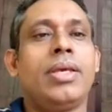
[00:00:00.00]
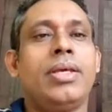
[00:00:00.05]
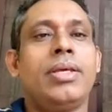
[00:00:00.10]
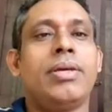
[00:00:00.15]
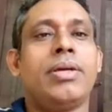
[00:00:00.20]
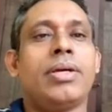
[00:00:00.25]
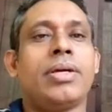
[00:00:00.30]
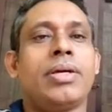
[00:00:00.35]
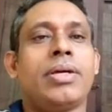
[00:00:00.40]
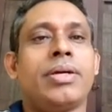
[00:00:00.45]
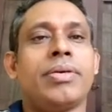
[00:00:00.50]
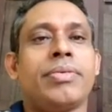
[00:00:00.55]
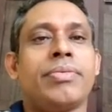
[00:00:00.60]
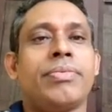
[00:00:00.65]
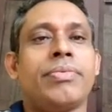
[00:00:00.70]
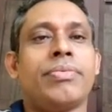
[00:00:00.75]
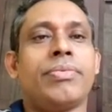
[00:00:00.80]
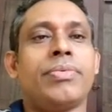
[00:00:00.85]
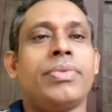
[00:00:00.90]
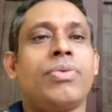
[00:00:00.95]

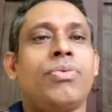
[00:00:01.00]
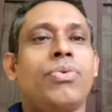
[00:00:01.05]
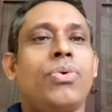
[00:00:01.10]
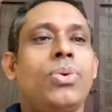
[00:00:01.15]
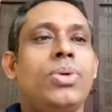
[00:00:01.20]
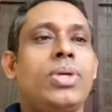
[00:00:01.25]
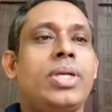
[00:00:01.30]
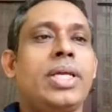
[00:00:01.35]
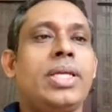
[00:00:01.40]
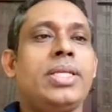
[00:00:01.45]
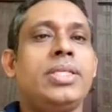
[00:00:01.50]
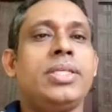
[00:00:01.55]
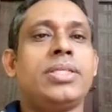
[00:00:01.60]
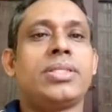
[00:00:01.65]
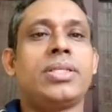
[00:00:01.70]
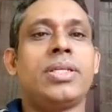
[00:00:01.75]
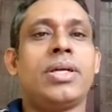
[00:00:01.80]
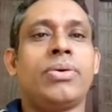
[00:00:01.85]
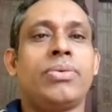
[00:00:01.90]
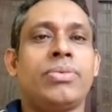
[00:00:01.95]
the voltage
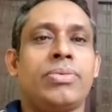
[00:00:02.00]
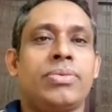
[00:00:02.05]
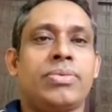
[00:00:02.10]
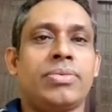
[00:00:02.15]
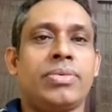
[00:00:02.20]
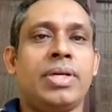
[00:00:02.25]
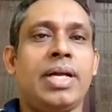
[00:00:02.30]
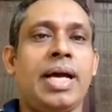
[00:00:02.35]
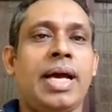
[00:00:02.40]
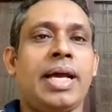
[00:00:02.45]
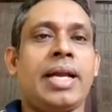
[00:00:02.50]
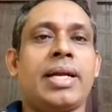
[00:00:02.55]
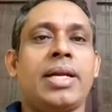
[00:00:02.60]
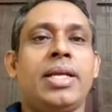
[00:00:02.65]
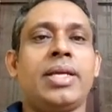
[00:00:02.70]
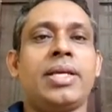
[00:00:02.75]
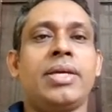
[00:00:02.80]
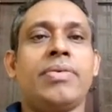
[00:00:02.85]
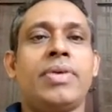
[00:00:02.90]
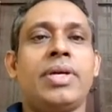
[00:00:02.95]
is now
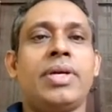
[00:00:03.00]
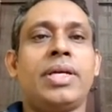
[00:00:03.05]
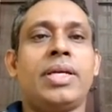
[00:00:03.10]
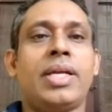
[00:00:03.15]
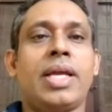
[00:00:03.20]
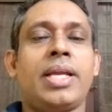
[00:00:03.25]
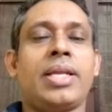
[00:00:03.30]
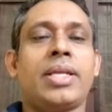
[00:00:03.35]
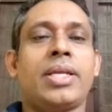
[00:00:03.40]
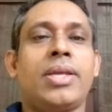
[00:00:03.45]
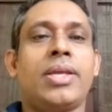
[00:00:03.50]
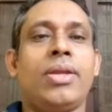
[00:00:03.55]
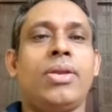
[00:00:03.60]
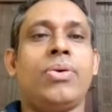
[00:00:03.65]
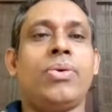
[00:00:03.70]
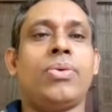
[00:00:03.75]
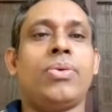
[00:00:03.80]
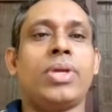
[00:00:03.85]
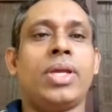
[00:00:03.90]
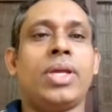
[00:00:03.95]
directly given 10
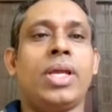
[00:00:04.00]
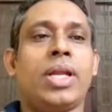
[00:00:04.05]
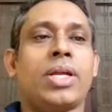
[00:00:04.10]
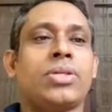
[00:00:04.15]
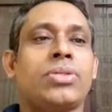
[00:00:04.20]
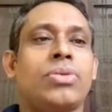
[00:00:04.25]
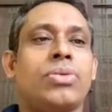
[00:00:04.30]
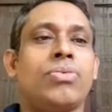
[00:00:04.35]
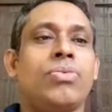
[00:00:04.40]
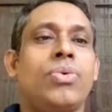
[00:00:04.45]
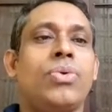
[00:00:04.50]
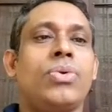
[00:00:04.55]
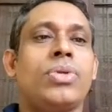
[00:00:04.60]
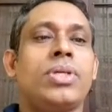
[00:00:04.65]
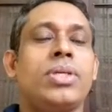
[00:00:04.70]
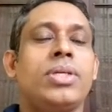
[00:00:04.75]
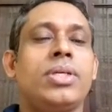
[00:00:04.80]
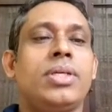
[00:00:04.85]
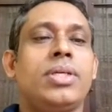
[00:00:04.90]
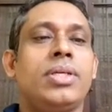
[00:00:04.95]
kilo electron volt.
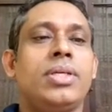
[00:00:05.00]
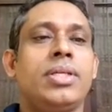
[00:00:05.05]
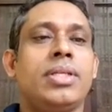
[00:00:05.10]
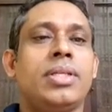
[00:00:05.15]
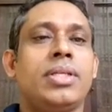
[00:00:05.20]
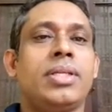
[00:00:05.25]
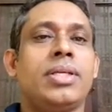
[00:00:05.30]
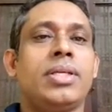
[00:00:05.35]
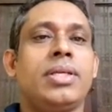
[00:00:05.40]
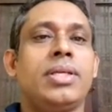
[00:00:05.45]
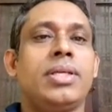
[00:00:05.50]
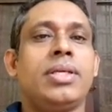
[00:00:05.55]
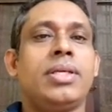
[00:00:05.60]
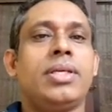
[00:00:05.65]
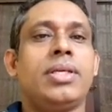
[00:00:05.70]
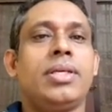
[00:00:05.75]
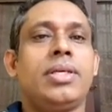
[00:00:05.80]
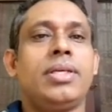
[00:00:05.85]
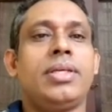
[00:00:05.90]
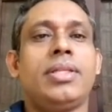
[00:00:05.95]

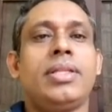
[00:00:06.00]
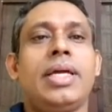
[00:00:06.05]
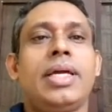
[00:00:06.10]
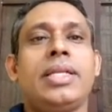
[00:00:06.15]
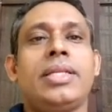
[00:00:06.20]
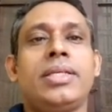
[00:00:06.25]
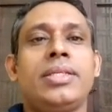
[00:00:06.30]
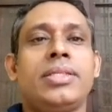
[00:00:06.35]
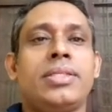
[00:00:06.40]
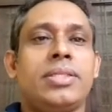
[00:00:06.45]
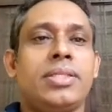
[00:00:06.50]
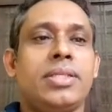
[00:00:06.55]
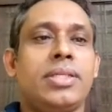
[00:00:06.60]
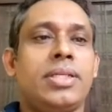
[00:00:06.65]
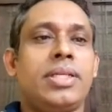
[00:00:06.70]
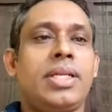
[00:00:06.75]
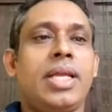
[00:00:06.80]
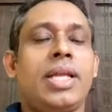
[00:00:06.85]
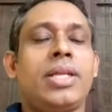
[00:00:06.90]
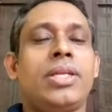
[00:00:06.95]
That is
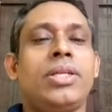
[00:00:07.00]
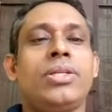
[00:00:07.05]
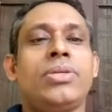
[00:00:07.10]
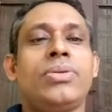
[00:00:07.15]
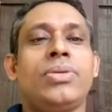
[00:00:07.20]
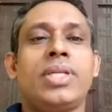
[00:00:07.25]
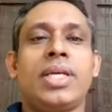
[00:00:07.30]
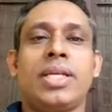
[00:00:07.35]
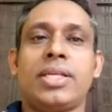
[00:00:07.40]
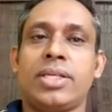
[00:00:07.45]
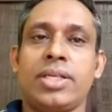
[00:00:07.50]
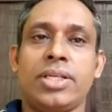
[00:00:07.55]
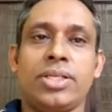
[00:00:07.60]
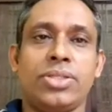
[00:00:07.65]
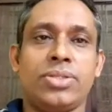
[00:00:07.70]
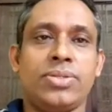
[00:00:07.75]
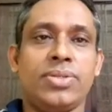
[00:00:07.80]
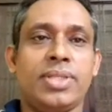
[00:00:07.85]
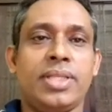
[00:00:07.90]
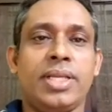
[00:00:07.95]
10 into 10
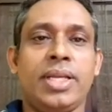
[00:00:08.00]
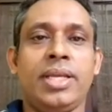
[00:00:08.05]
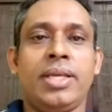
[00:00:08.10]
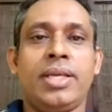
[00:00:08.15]
raised to 3